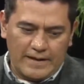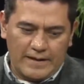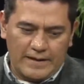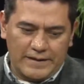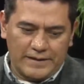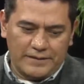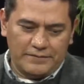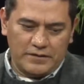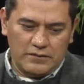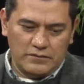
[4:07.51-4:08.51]

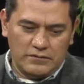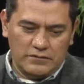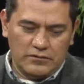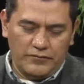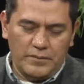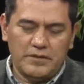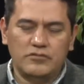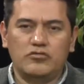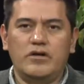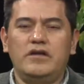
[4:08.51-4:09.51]
On November
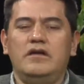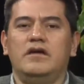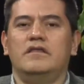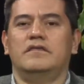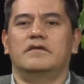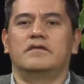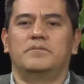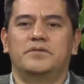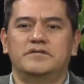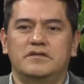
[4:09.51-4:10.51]
20th, the
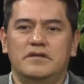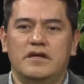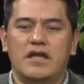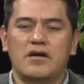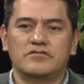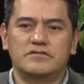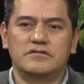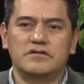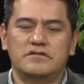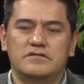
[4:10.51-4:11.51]
President announced
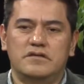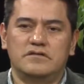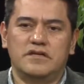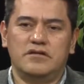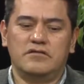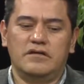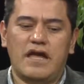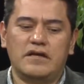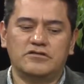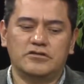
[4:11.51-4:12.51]
this executive
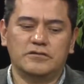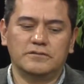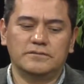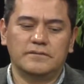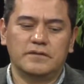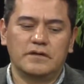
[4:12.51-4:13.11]
action.